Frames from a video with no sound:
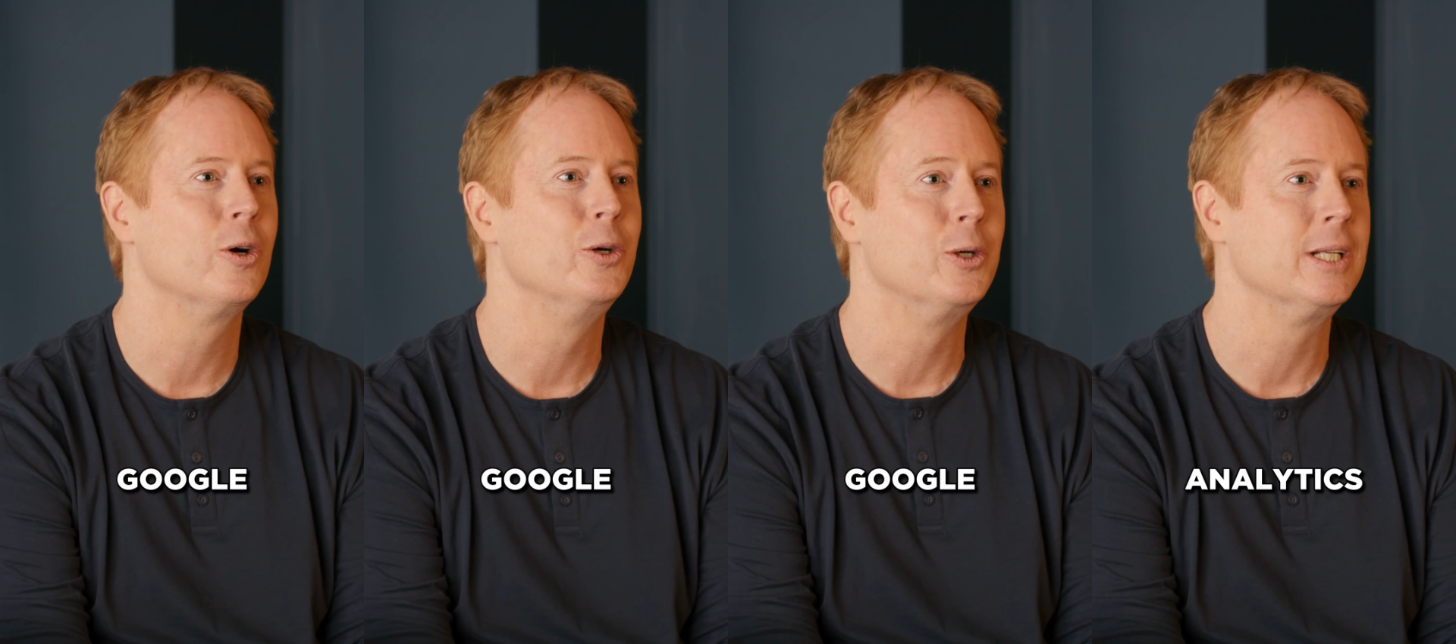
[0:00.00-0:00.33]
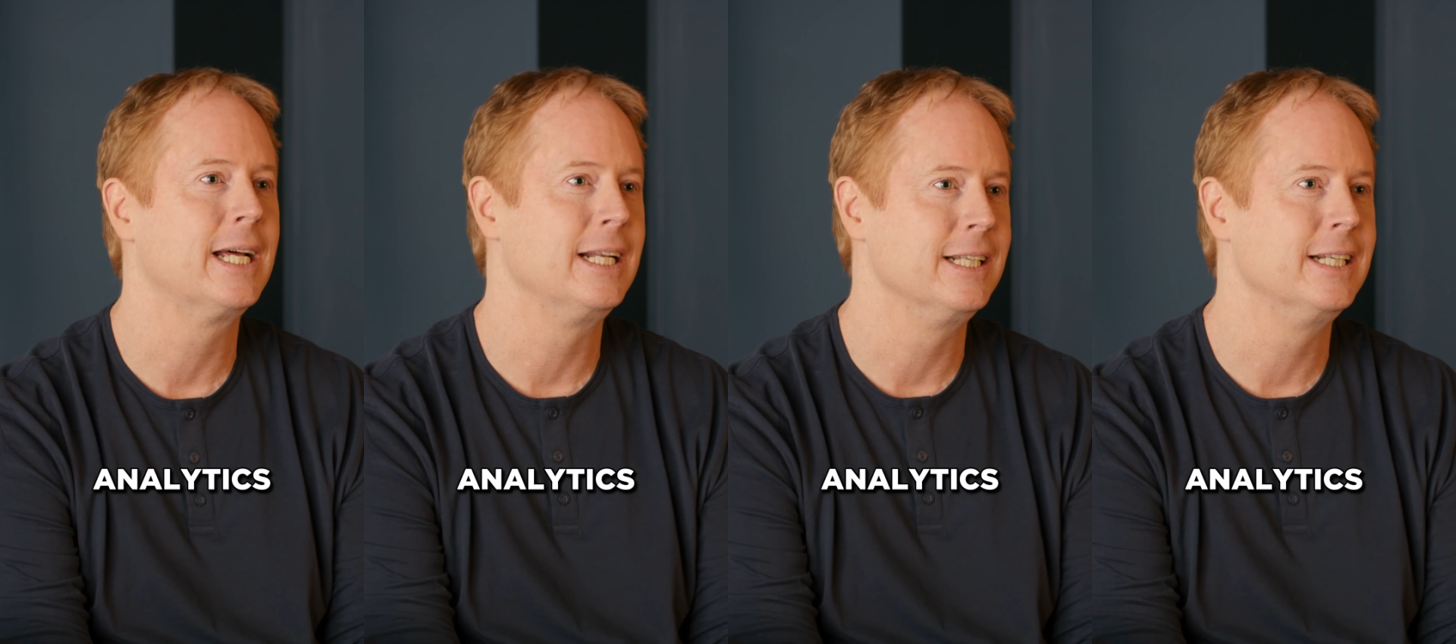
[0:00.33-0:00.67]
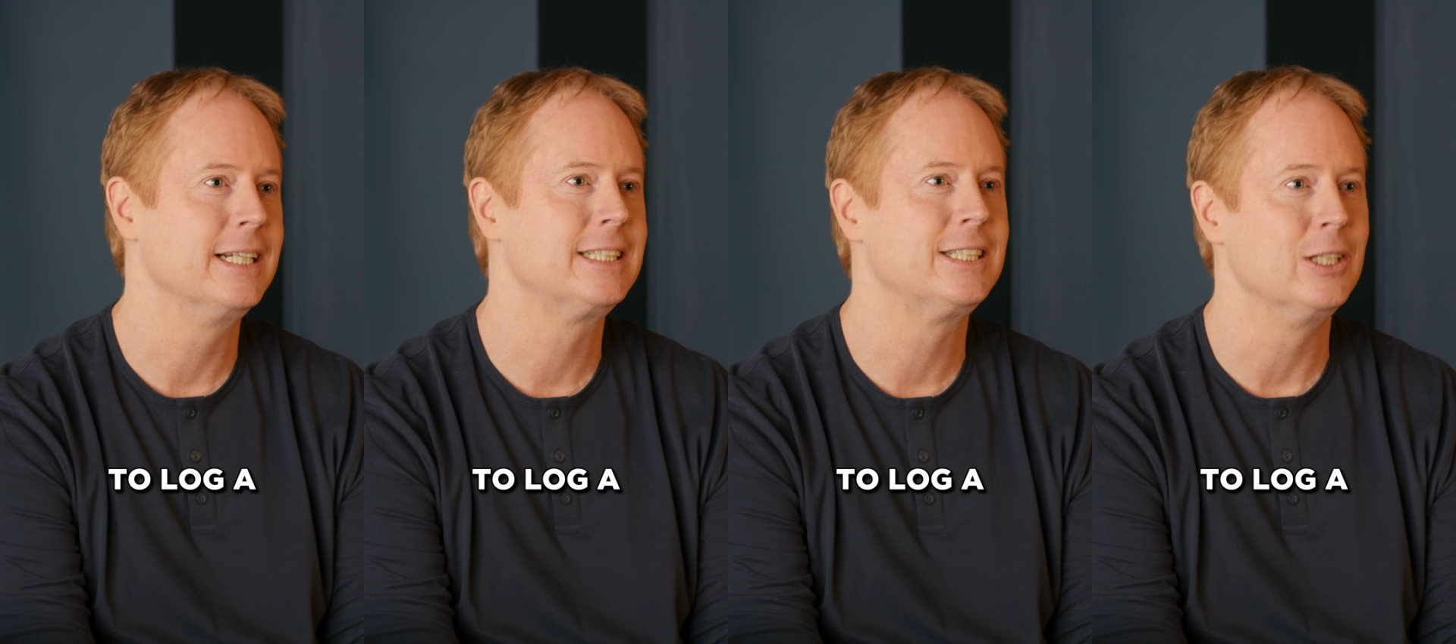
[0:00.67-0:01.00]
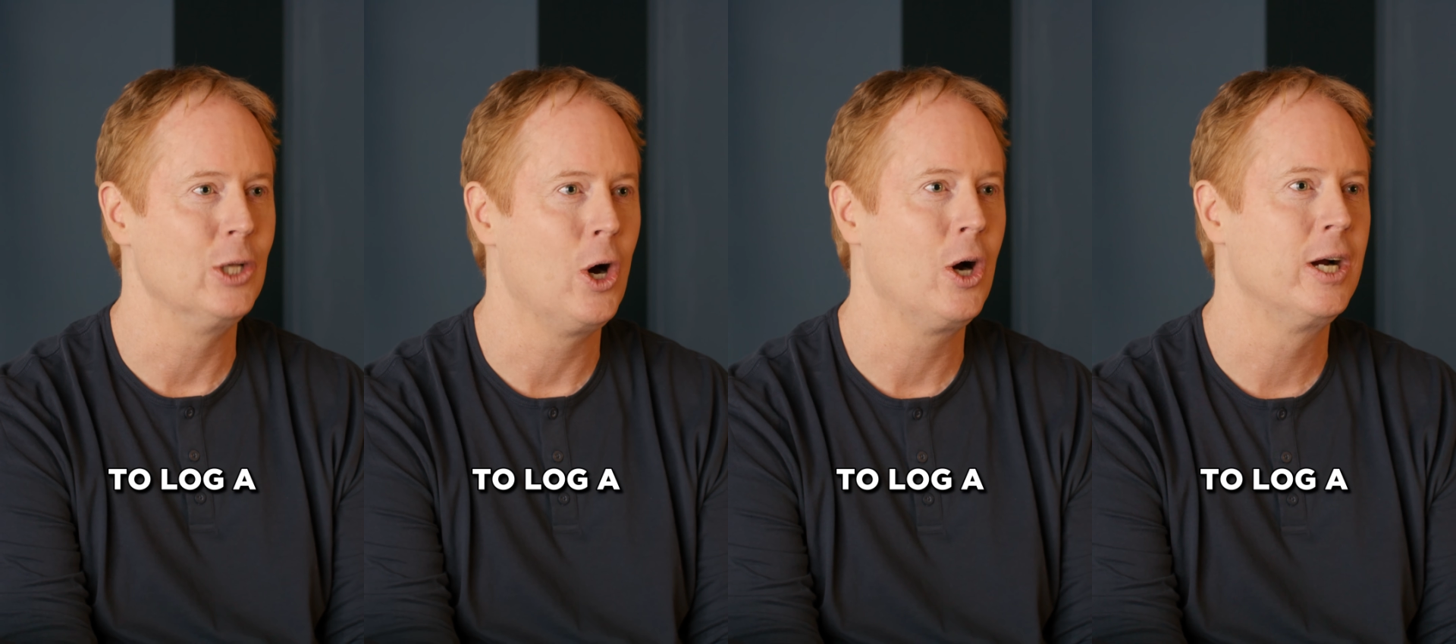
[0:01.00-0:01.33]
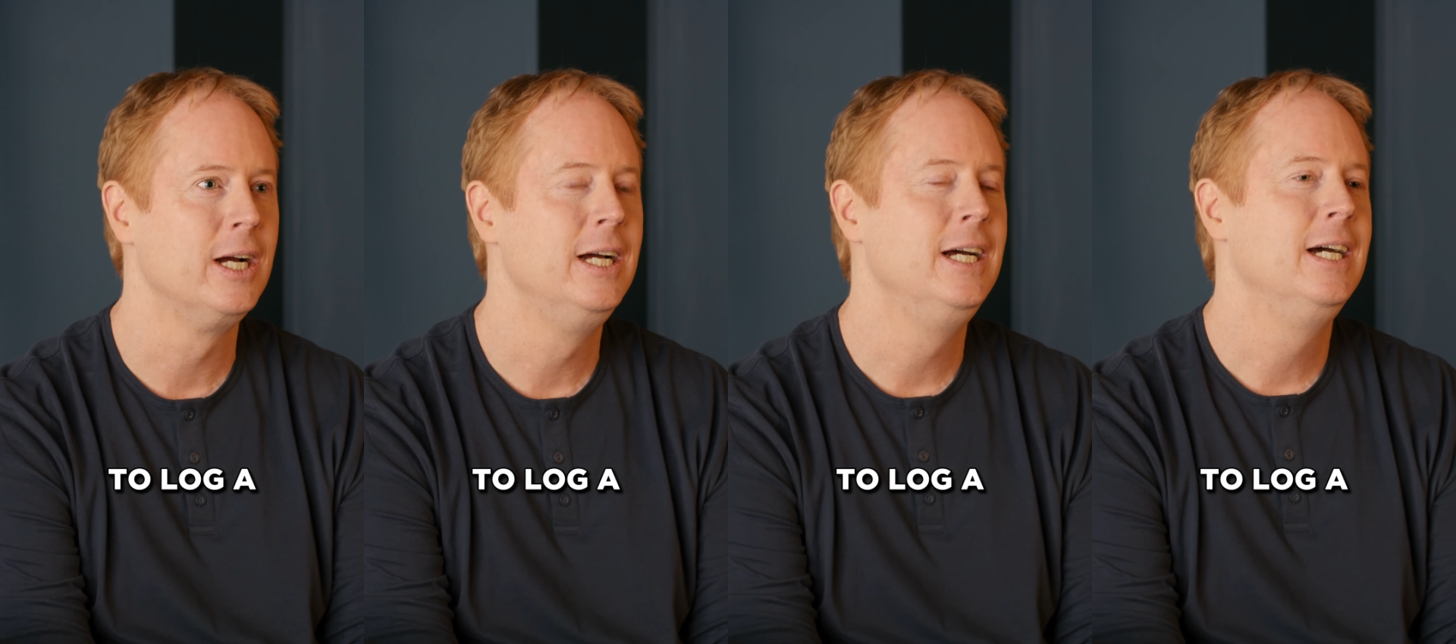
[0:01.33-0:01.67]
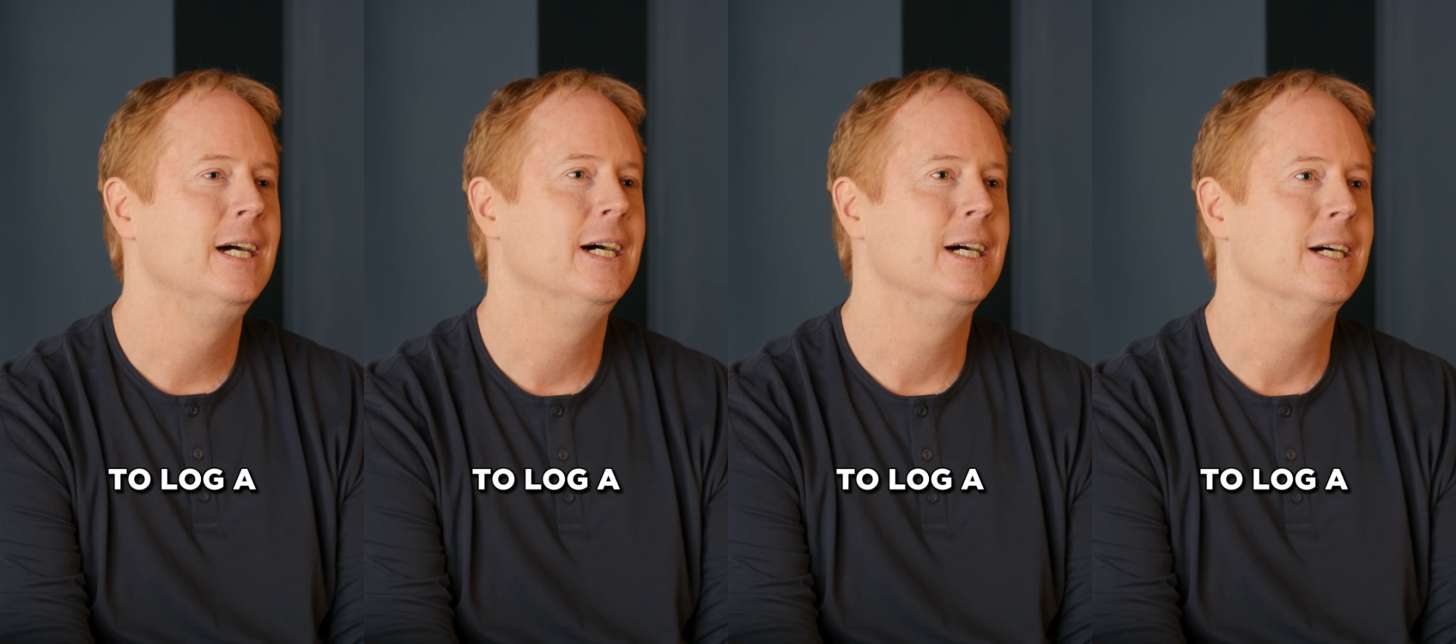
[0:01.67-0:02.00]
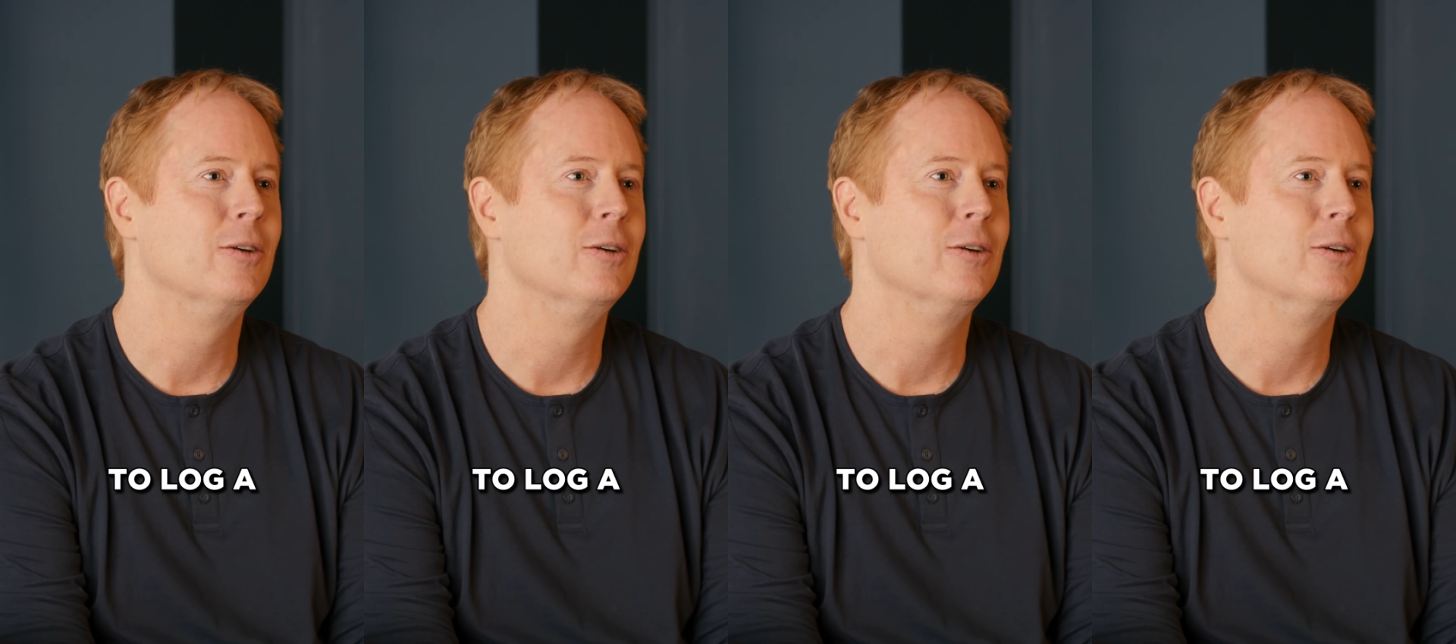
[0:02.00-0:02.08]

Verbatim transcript: Google Analytics to log uh,